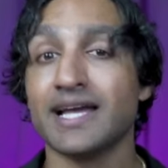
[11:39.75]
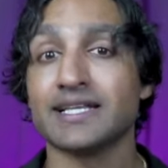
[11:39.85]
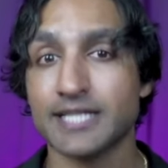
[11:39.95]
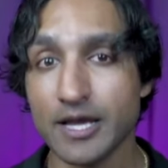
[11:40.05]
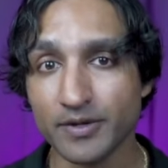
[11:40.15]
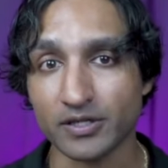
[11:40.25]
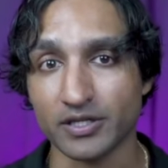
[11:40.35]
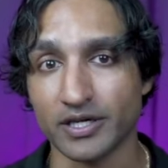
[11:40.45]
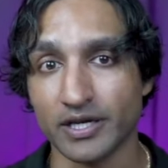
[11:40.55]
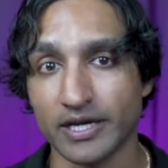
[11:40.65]

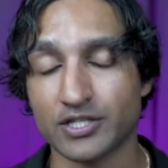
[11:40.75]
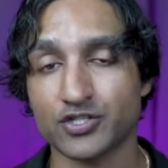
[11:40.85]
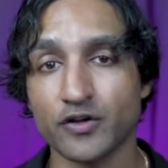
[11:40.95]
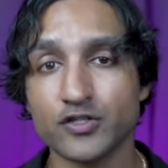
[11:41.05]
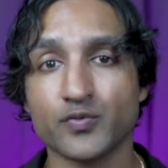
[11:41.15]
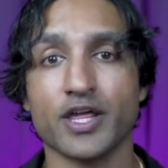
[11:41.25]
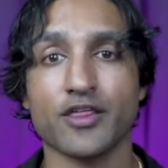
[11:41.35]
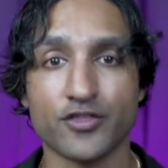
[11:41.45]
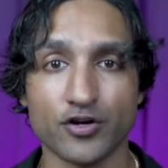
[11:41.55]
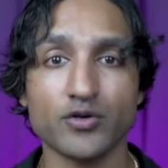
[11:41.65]
Typically, it starts with a
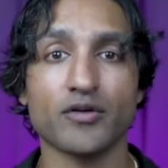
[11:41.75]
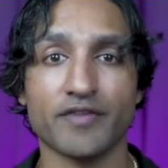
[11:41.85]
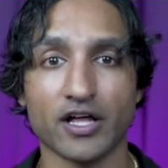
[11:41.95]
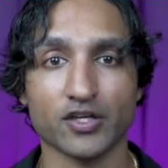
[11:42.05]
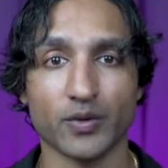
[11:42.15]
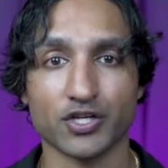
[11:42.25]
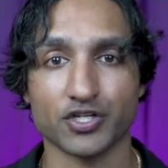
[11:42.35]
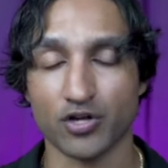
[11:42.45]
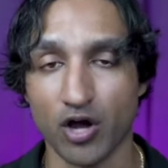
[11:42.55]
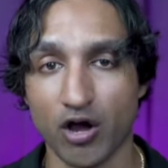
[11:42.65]
thorough
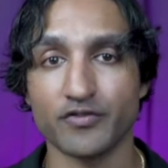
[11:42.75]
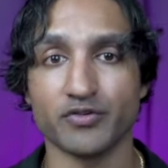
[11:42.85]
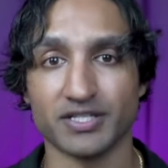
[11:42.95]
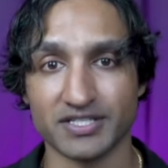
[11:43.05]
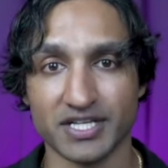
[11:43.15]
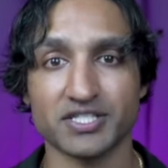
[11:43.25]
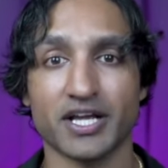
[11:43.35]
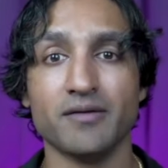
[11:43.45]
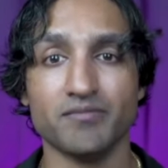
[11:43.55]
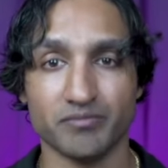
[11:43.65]
evaluation of your
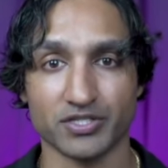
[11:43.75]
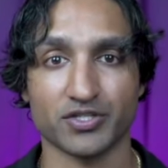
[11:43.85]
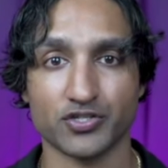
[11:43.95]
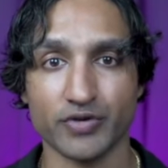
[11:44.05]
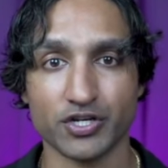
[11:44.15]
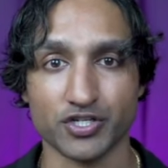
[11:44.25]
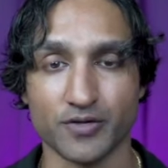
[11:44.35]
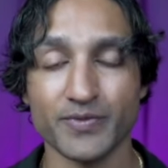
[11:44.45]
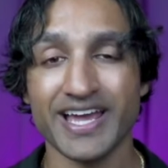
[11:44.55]
existing business structure